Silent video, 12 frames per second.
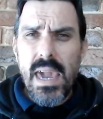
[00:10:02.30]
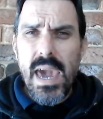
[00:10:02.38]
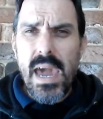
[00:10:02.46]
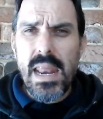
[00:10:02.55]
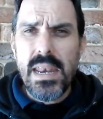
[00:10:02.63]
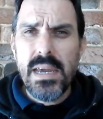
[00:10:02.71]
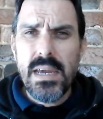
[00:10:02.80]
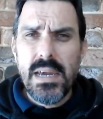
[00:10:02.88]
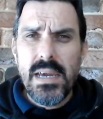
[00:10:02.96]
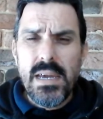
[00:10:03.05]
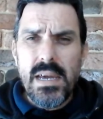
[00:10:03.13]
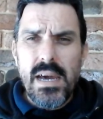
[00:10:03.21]
had,
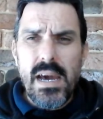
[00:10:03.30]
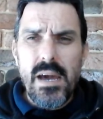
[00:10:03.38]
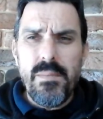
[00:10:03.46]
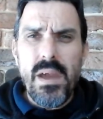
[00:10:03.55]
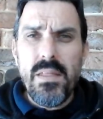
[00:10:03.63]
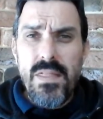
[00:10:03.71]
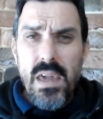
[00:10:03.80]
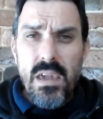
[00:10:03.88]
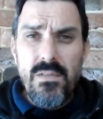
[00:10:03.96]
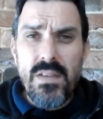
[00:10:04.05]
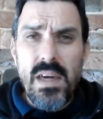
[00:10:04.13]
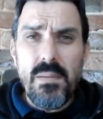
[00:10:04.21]
and thank
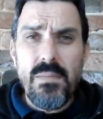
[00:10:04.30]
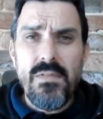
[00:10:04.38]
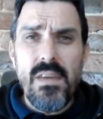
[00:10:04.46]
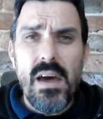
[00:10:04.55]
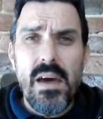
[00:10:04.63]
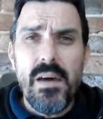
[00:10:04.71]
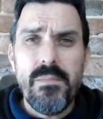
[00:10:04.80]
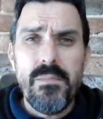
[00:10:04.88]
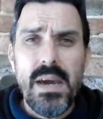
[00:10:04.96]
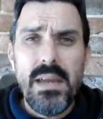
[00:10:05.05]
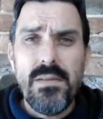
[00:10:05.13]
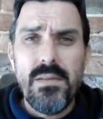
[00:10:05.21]
you for that,
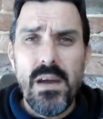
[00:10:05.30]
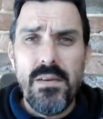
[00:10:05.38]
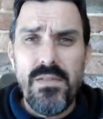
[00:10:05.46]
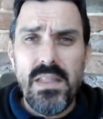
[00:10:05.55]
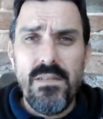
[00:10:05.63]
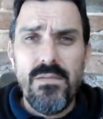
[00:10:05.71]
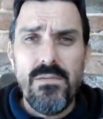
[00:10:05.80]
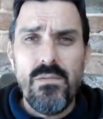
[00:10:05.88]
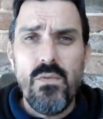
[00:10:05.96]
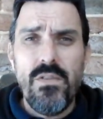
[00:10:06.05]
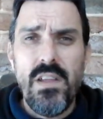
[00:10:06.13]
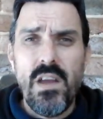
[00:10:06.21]
mate, for that
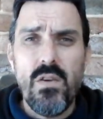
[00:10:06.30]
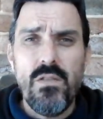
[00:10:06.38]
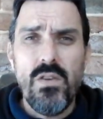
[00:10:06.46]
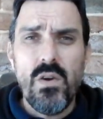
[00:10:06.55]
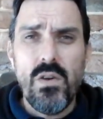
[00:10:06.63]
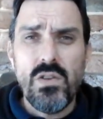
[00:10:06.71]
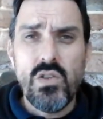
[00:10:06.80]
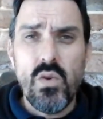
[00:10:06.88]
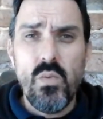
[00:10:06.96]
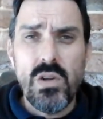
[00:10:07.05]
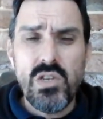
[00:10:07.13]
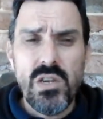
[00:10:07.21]
video review. I
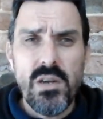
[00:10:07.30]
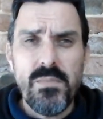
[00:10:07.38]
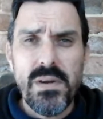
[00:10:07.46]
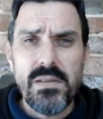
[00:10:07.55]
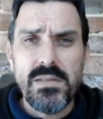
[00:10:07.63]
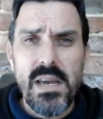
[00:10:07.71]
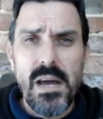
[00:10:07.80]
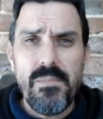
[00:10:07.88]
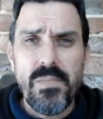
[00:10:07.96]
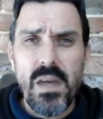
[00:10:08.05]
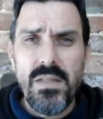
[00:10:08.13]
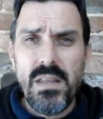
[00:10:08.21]
enjoyed watching it, but I
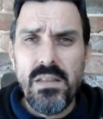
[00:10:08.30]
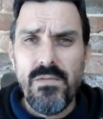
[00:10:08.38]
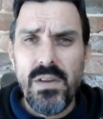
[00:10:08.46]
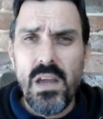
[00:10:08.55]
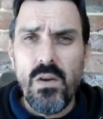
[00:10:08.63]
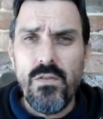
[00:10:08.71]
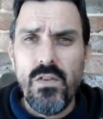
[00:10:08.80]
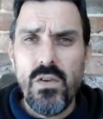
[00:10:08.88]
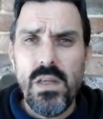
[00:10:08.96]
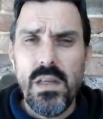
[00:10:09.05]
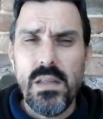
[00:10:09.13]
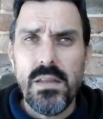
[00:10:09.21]
think the video review
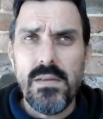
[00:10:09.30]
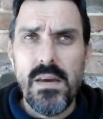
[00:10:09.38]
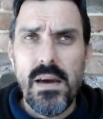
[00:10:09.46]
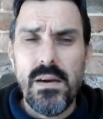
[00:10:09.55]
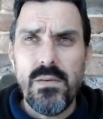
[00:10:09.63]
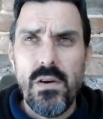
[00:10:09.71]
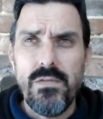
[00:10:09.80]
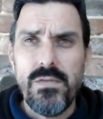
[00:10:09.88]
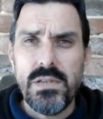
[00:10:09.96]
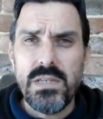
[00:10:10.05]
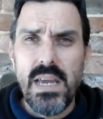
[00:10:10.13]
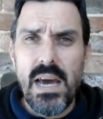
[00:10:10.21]
that of
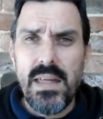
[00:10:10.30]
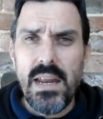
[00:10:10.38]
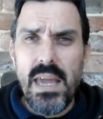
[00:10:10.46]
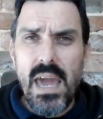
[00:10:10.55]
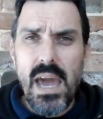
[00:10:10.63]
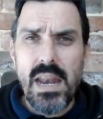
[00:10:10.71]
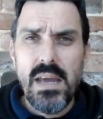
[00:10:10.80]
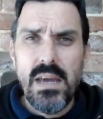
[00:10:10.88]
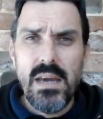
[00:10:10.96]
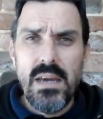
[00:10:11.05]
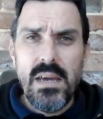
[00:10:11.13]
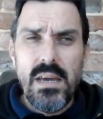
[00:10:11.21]
the cigar that he had,
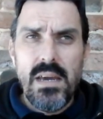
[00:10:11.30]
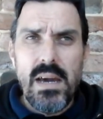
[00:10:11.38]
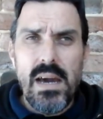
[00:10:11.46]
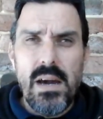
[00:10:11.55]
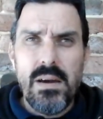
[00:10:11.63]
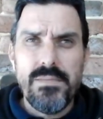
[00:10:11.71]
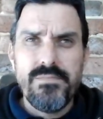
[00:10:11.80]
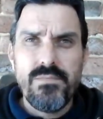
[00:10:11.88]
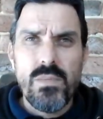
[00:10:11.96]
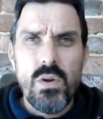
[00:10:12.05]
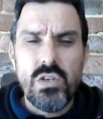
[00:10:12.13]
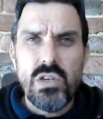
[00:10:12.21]
I
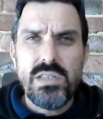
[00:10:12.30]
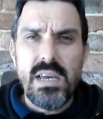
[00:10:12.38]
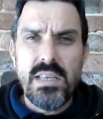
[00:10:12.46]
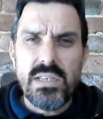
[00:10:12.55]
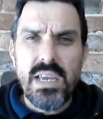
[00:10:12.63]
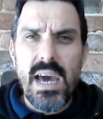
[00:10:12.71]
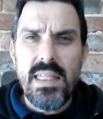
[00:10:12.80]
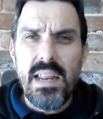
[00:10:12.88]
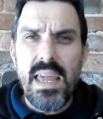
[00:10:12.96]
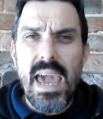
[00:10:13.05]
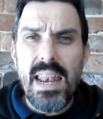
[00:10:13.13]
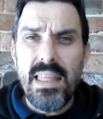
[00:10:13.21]
should say the cigar that
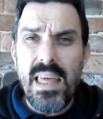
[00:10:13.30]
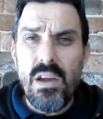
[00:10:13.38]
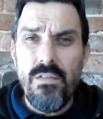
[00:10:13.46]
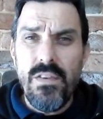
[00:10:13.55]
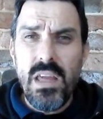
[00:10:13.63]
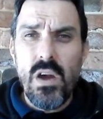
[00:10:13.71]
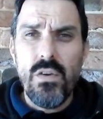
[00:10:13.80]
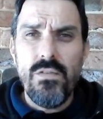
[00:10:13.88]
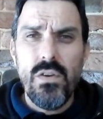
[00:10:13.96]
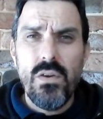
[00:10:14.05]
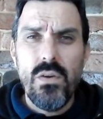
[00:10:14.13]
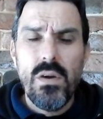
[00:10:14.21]
he had in that video
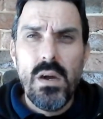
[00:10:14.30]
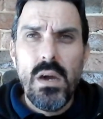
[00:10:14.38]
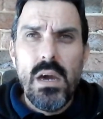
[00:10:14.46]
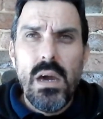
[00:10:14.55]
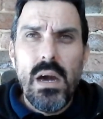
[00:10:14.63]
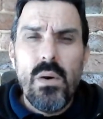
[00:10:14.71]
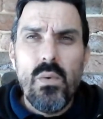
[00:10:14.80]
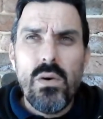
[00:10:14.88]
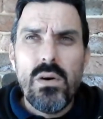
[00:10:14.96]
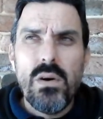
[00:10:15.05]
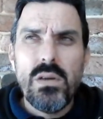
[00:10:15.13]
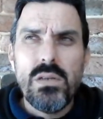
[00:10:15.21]
review,
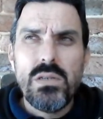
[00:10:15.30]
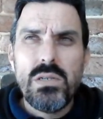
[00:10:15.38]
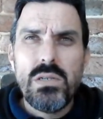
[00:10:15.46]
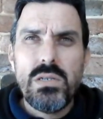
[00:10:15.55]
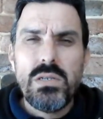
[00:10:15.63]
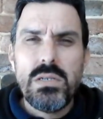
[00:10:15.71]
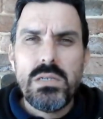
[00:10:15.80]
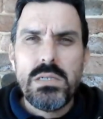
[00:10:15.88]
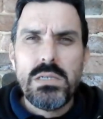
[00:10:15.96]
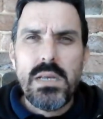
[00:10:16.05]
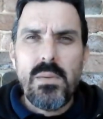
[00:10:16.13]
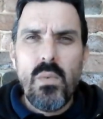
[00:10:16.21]
was
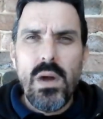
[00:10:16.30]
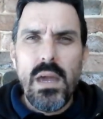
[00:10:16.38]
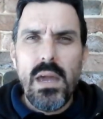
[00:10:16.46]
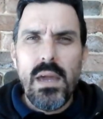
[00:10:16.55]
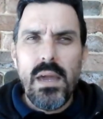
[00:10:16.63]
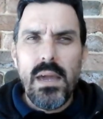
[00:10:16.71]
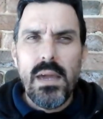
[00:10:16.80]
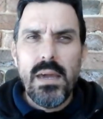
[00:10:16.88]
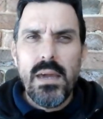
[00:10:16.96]
somewhere